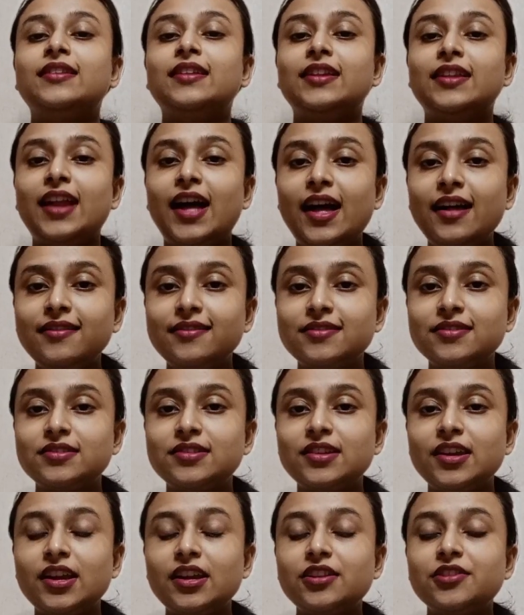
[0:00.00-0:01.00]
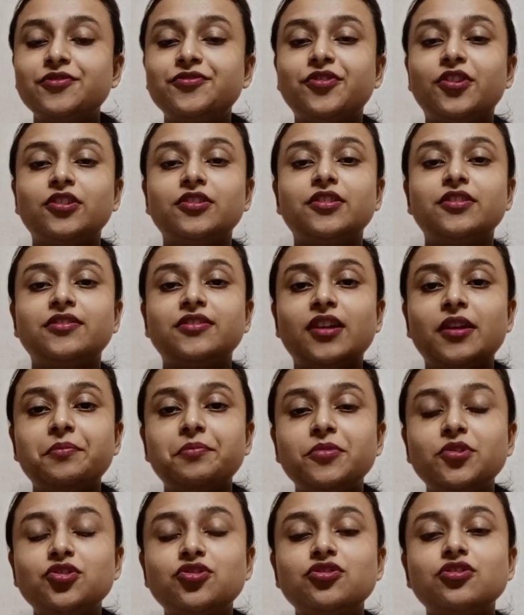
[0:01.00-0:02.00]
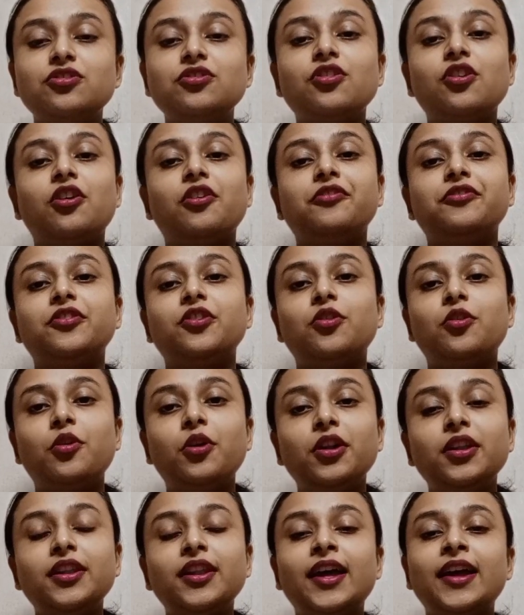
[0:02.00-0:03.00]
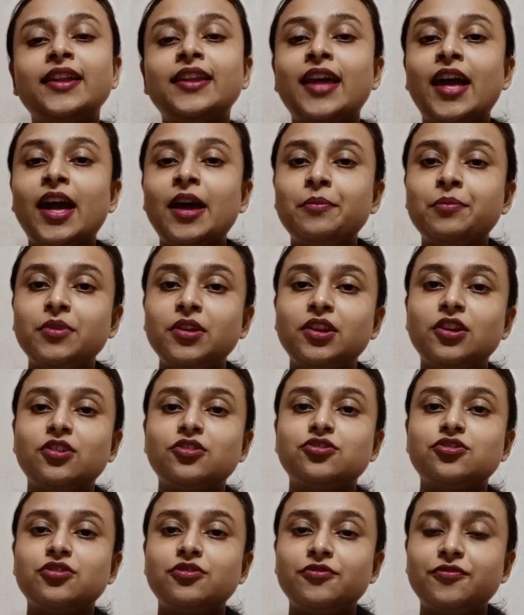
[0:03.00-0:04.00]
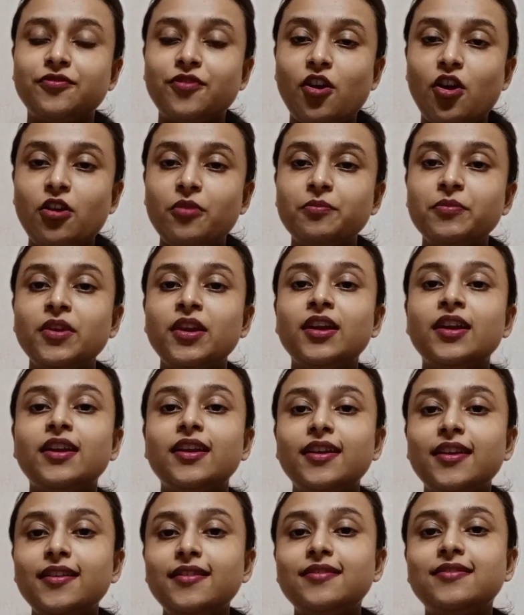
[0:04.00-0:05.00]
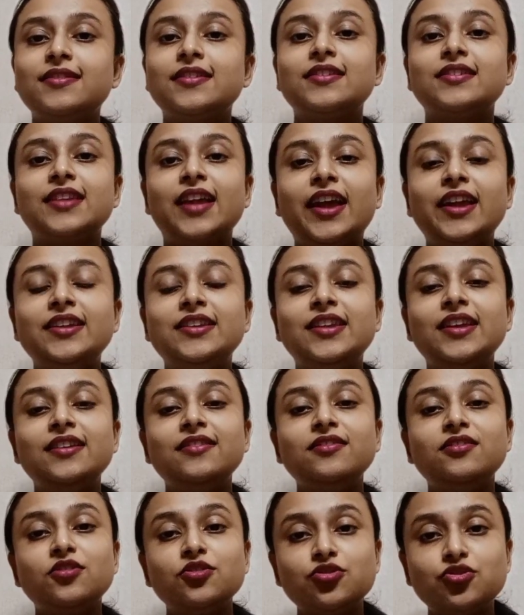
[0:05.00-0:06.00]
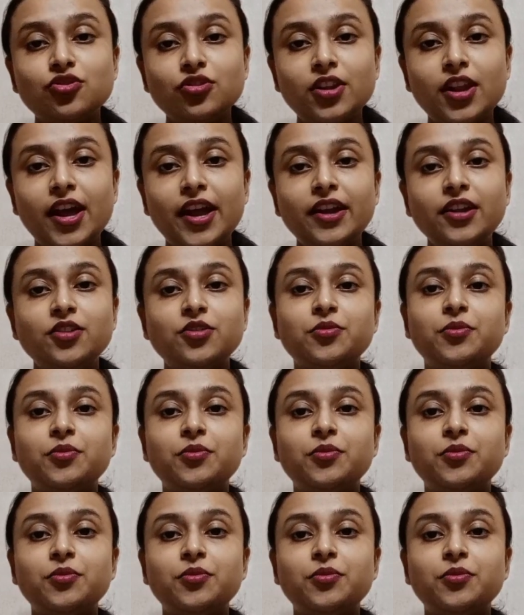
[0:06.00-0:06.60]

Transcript: The last date for the submission of the online application form is 19th July